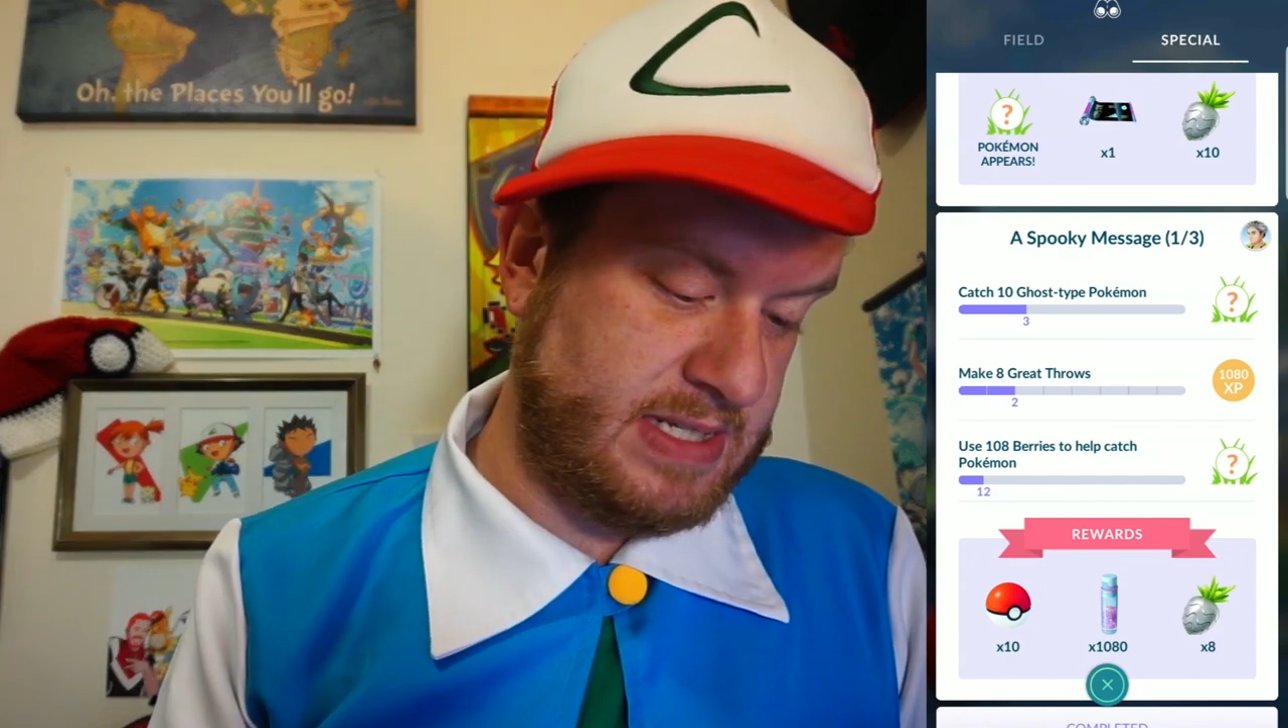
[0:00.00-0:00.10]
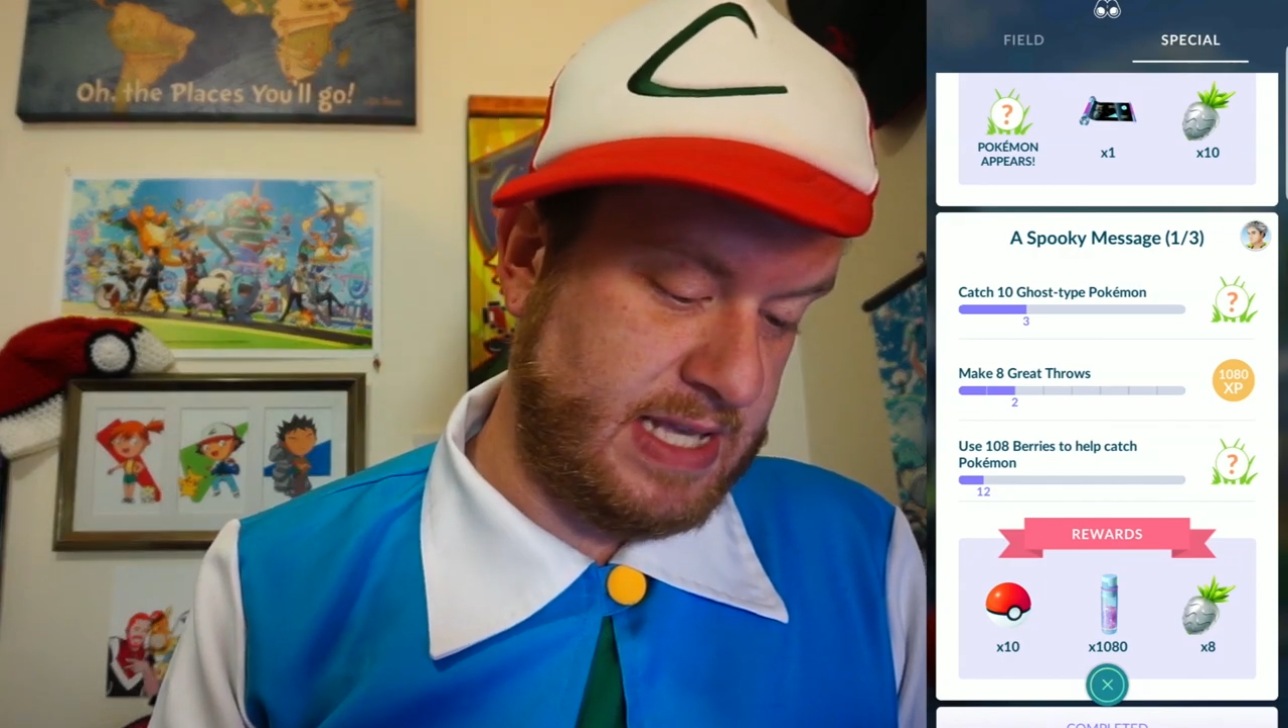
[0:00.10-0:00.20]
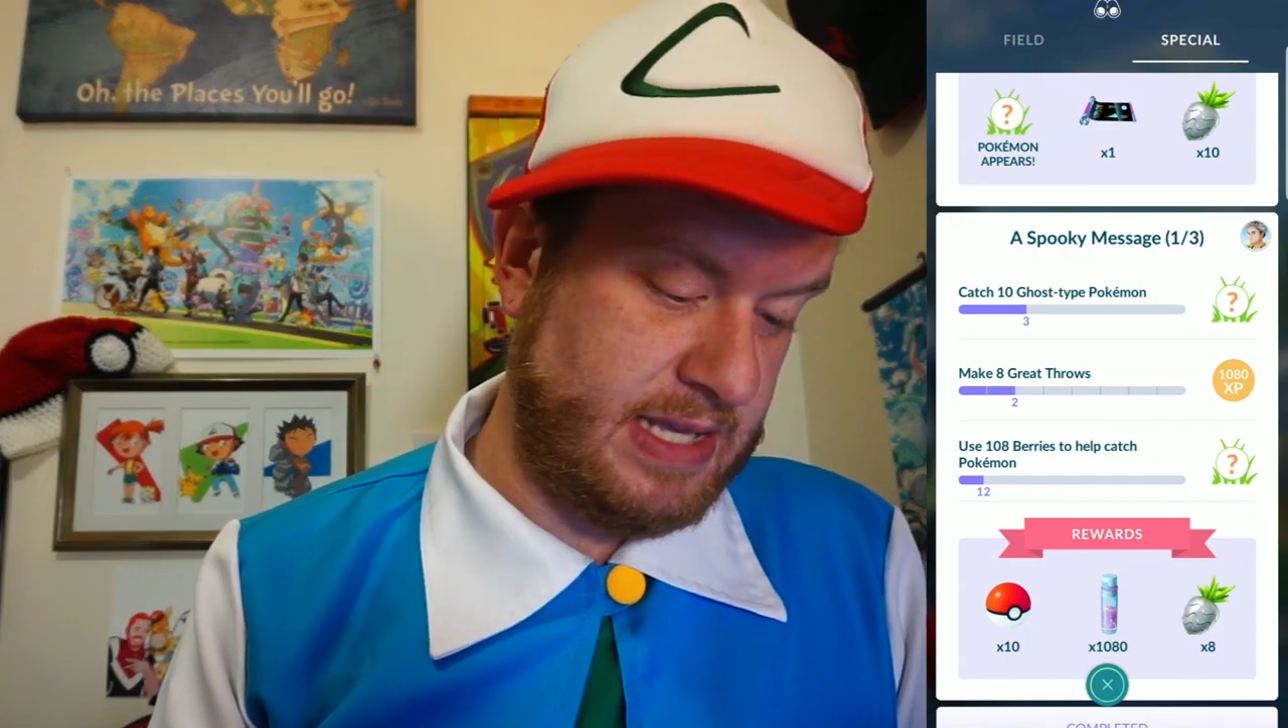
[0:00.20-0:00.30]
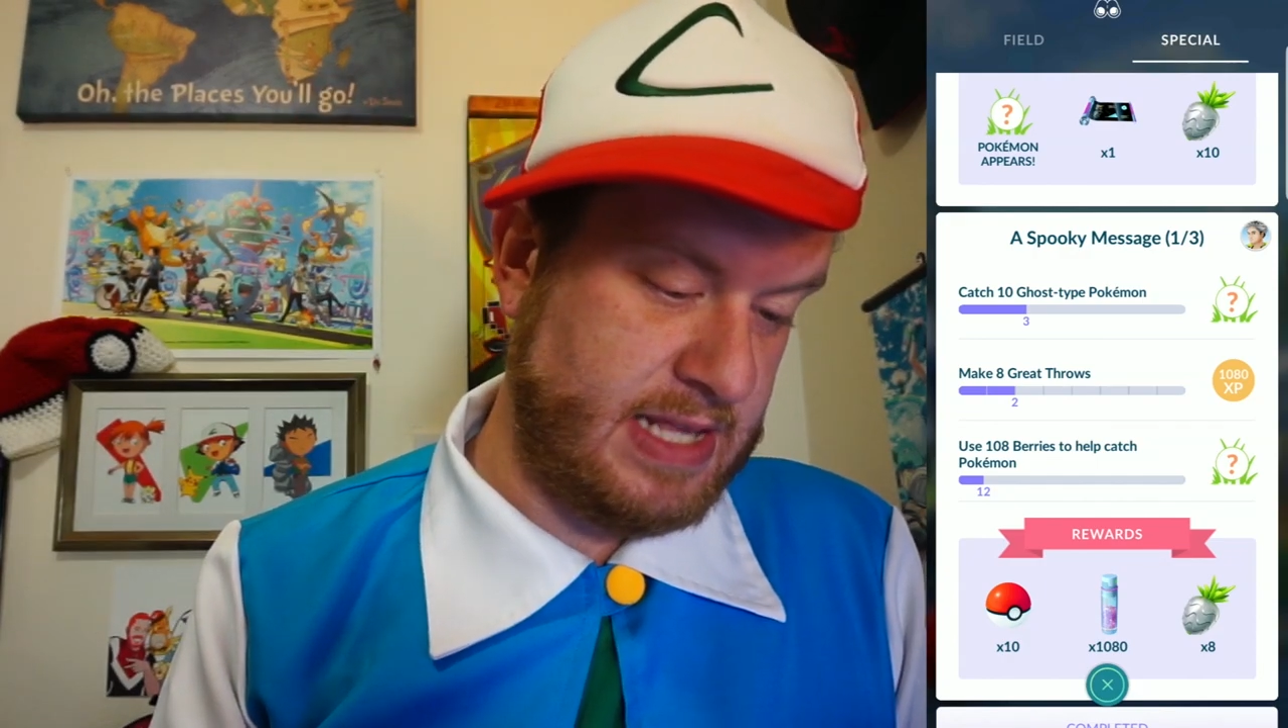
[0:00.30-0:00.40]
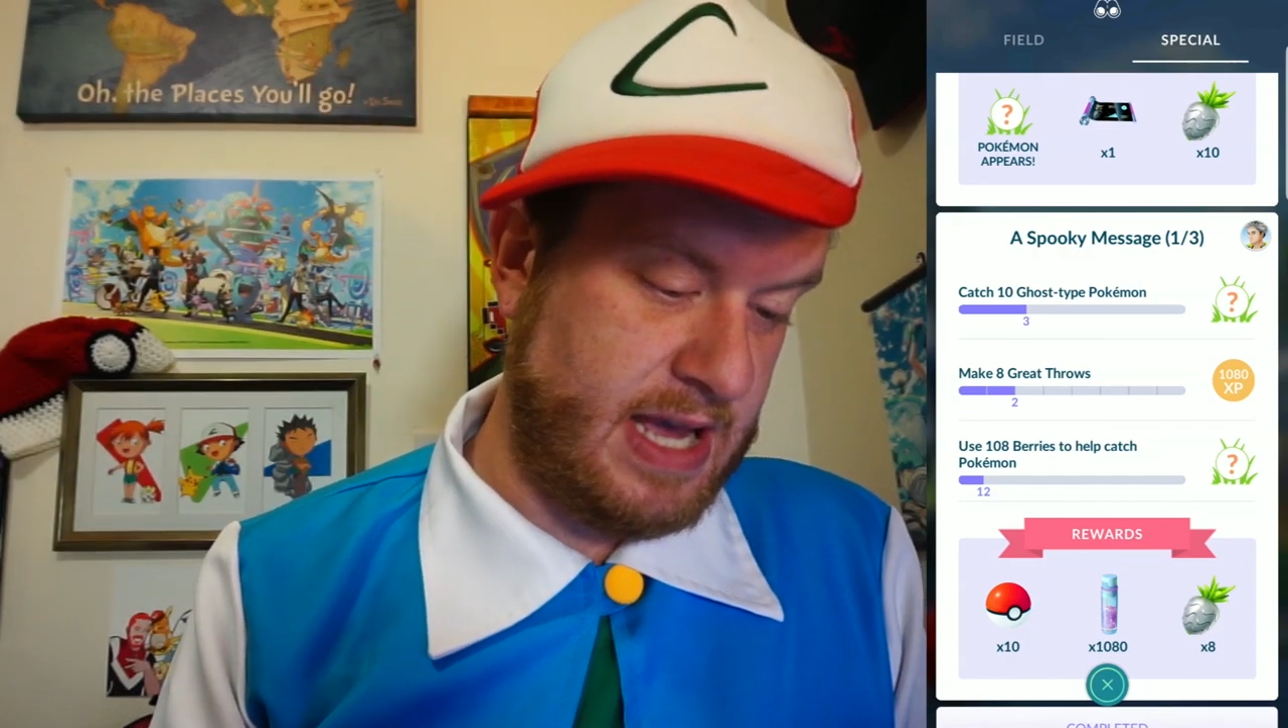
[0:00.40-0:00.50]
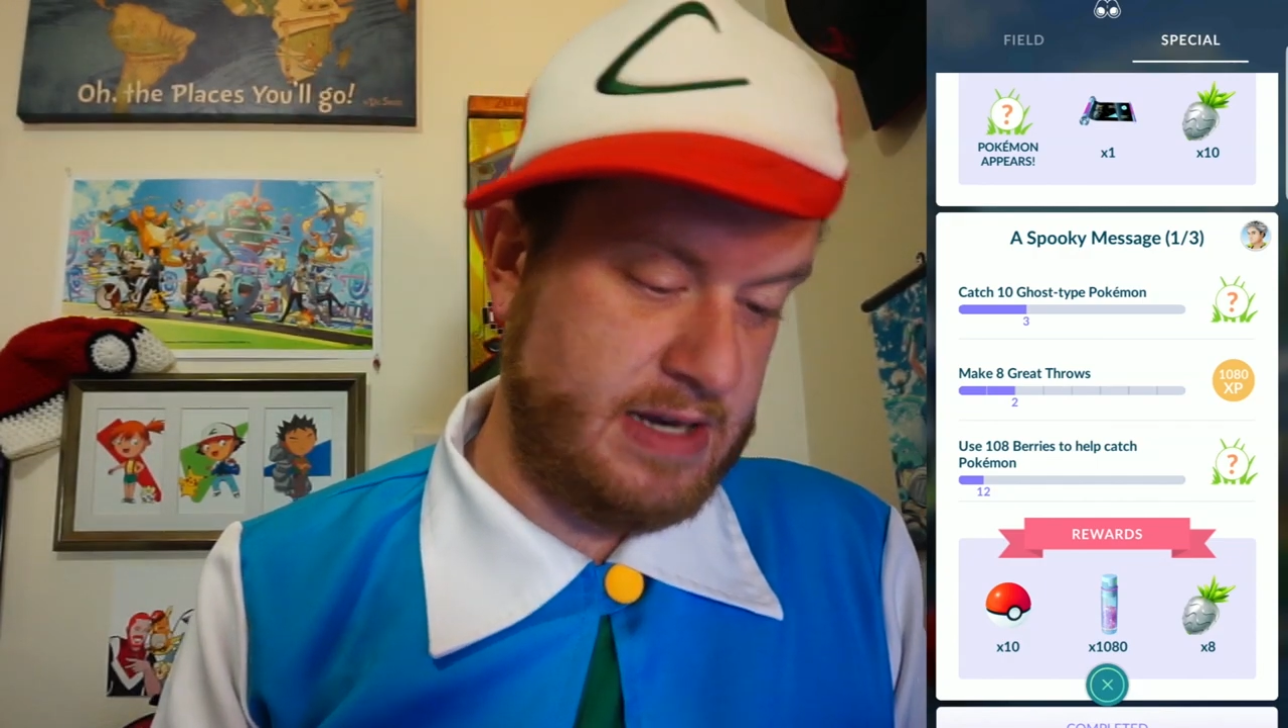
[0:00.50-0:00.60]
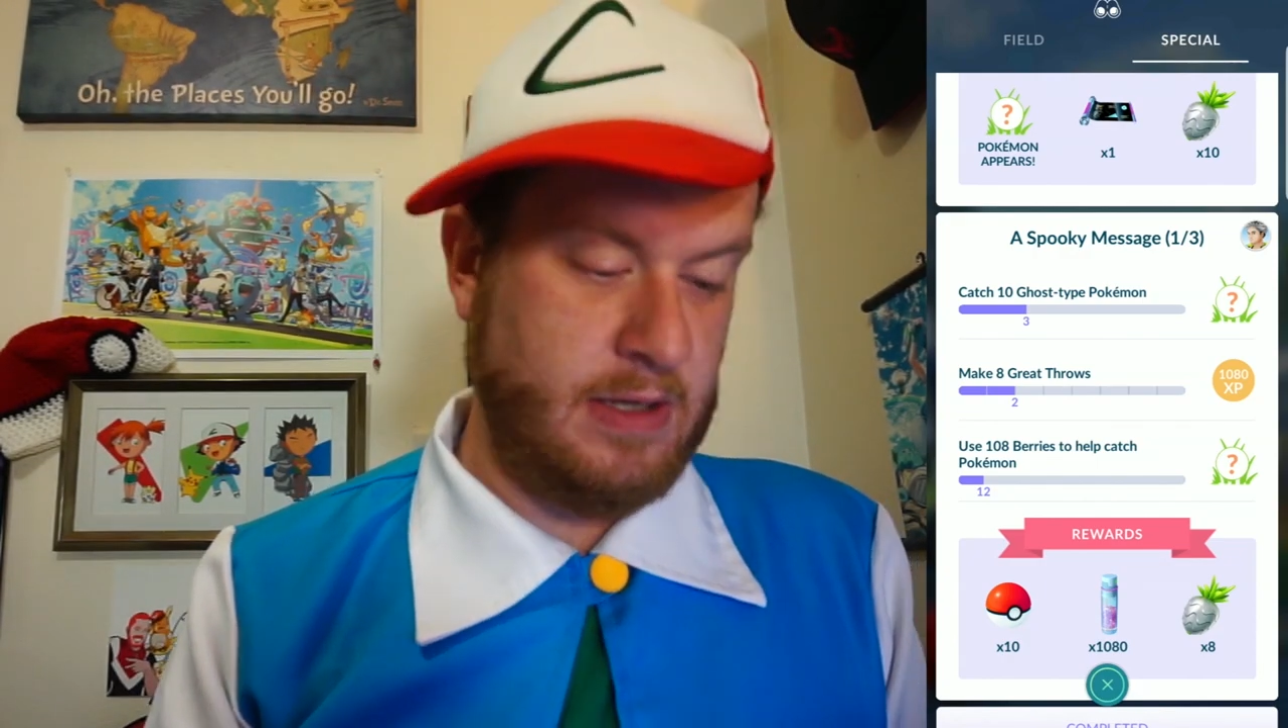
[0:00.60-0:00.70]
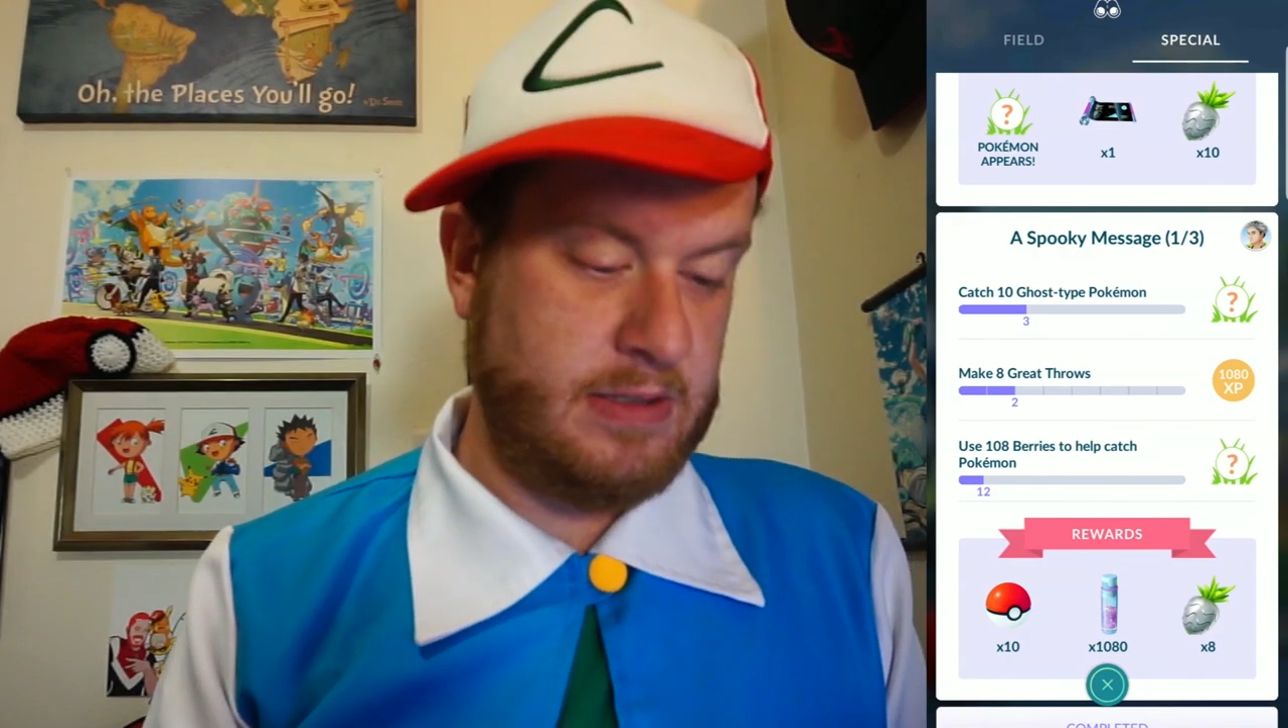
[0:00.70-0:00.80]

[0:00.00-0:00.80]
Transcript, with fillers: saying that.